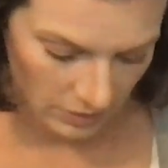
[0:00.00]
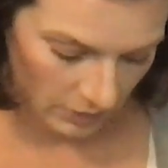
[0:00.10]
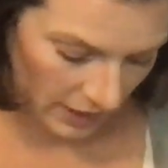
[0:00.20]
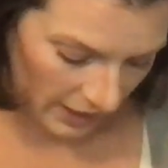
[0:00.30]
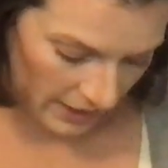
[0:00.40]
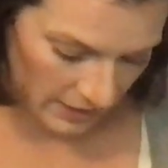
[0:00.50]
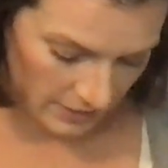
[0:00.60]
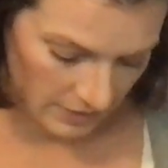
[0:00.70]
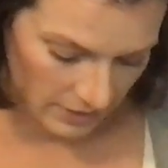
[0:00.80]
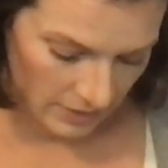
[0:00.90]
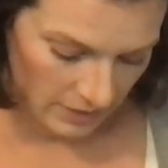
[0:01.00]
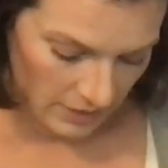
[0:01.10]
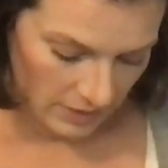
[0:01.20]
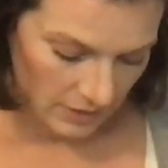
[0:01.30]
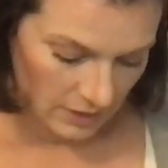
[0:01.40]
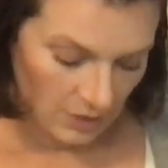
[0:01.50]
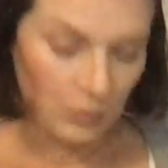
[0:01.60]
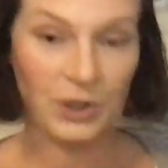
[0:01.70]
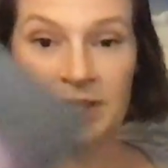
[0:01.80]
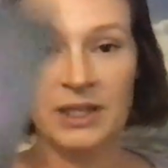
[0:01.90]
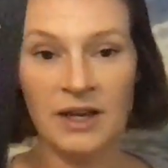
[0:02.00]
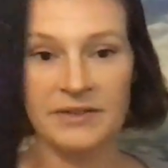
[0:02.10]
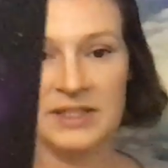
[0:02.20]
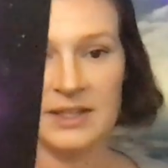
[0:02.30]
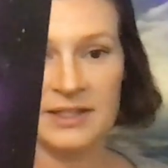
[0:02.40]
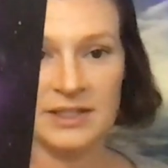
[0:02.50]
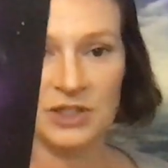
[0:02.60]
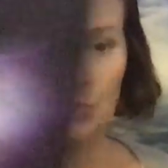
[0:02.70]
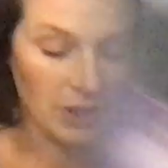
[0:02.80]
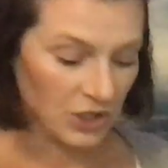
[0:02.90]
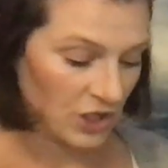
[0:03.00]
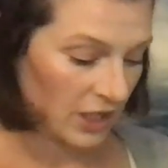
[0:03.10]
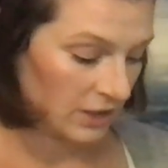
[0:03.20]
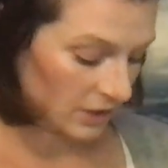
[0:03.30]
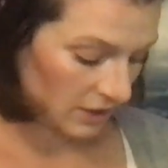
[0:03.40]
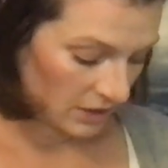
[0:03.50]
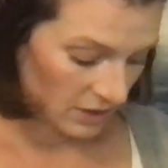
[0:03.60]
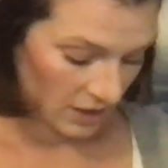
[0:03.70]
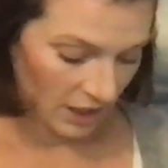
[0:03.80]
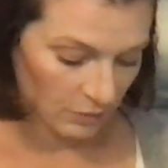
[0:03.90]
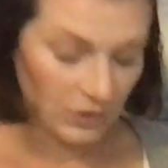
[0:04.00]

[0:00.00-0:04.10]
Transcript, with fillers: Okay? Bring love into the situation and